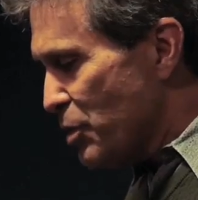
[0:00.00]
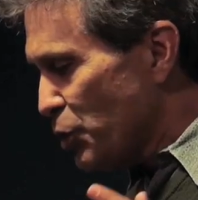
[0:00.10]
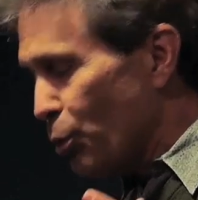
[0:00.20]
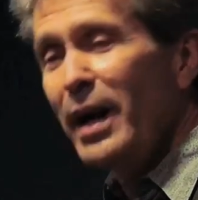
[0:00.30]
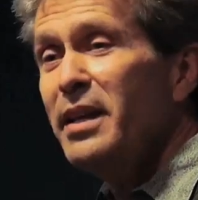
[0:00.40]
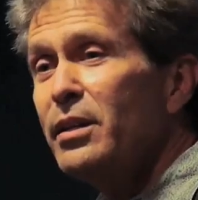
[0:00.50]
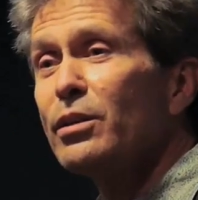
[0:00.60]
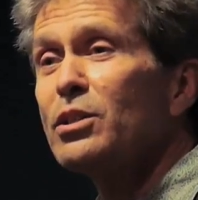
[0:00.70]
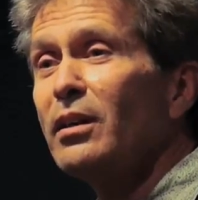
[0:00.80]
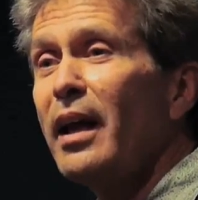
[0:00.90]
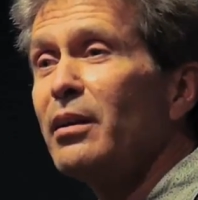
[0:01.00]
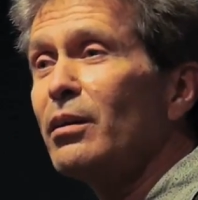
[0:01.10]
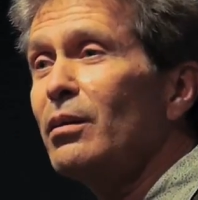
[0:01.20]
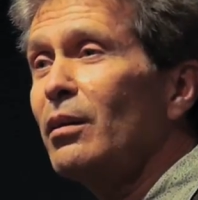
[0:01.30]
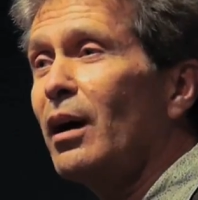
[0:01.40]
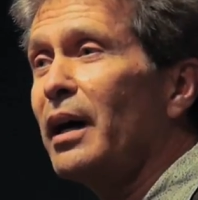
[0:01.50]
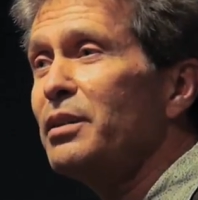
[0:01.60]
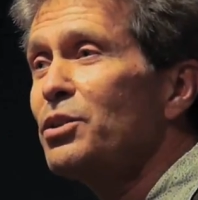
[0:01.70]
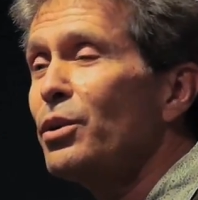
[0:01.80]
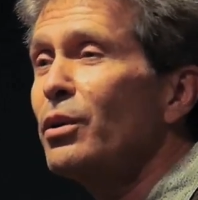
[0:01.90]
20 years later, I
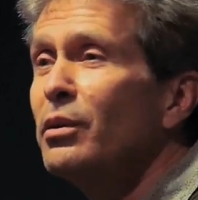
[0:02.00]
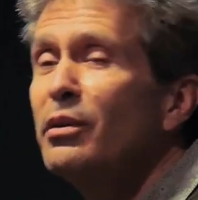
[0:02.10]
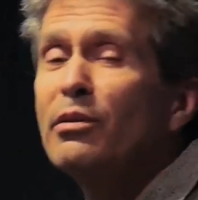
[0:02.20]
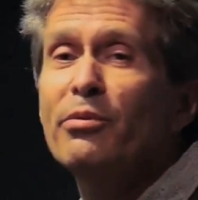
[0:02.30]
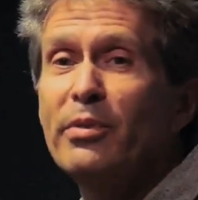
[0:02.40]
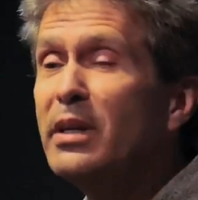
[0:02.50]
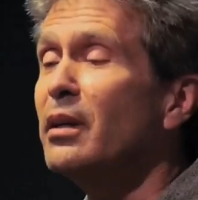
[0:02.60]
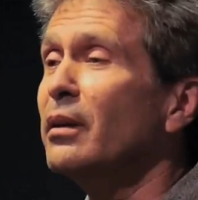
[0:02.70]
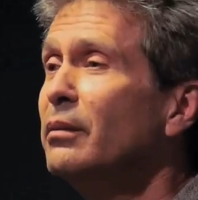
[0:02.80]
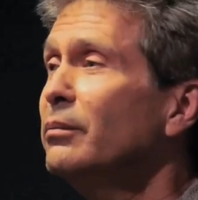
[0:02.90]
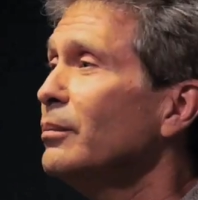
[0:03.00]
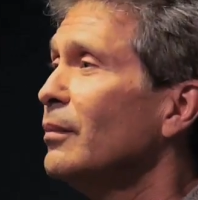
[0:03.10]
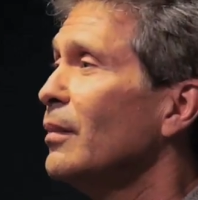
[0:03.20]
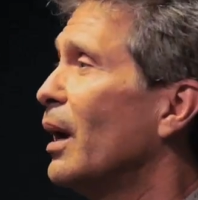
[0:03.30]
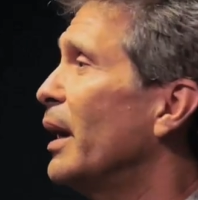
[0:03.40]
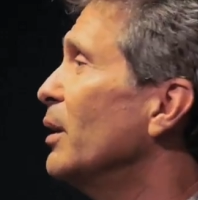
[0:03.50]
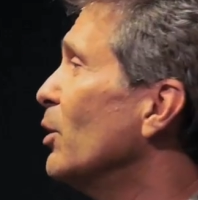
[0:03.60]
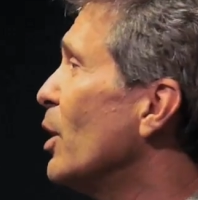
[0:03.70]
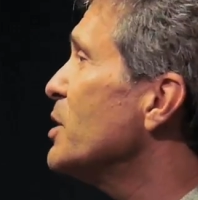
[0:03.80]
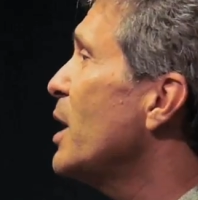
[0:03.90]
turned vegan, and in
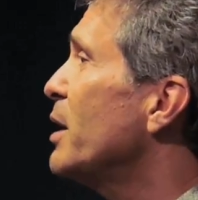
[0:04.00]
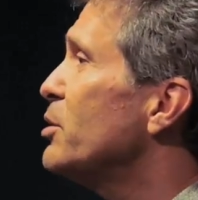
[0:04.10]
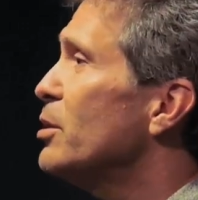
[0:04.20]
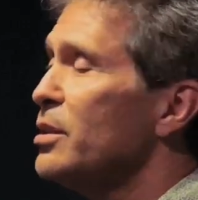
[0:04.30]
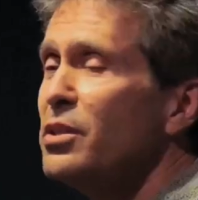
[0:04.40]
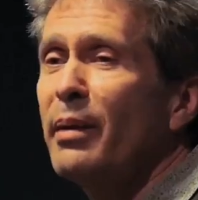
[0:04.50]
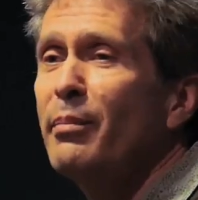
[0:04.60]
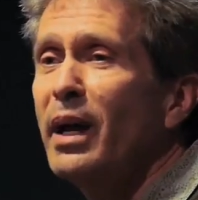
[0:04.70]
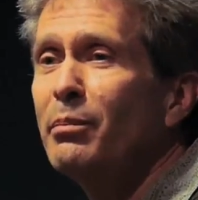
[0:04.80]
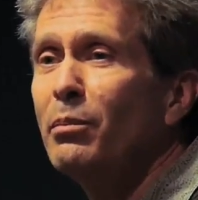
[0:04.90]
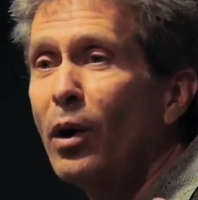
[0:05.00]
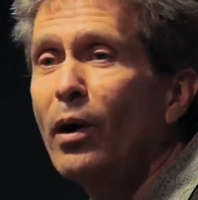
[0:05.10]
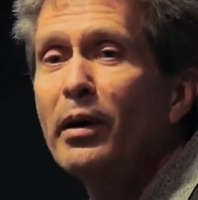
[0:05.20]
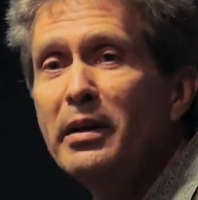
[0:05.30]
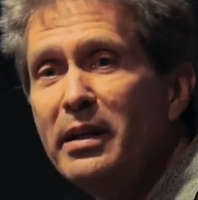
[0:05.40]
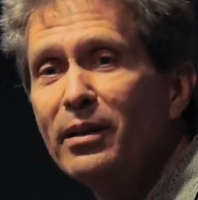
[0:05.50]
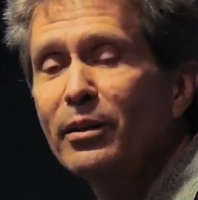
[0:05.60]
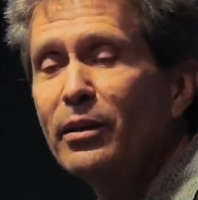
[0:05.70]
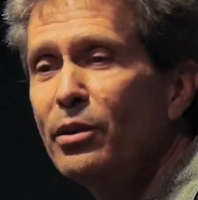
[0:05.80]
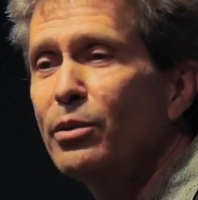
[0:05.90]
Los Angeles, I met Mar
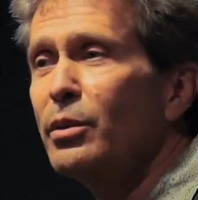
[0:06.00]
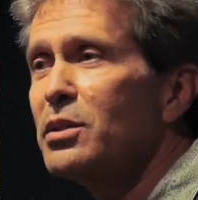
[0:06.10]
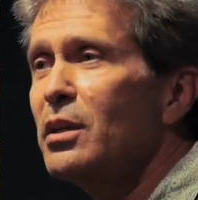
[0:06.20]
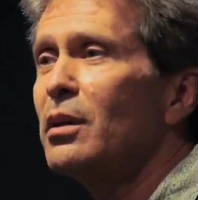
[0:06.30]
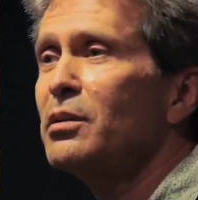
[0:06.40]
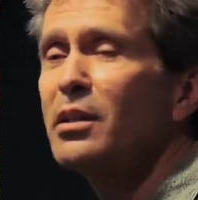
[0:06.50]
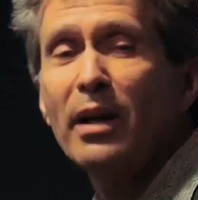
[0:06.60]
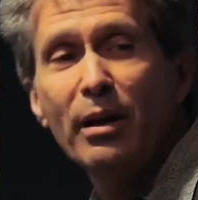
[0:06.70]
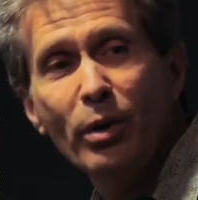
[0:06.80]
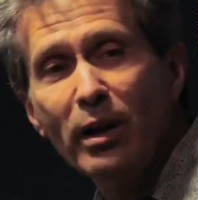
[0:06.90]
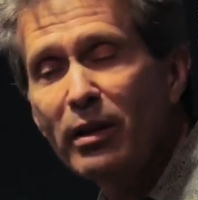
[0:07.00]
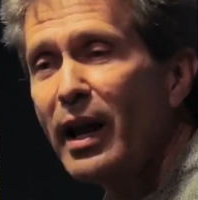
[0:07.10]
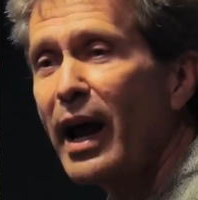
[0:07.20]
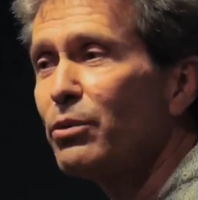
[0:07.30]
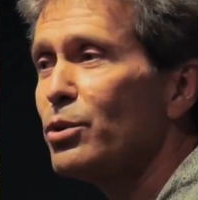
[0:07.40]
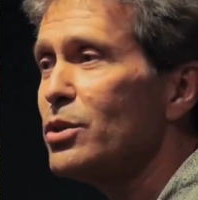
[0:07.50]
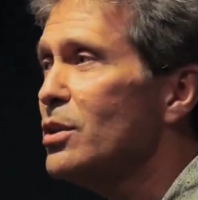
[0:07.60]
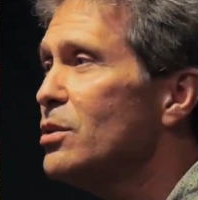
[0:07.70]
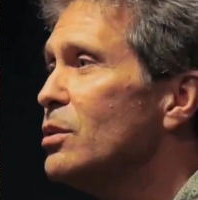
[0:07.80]
Nealon, who is here today, one of the actresses.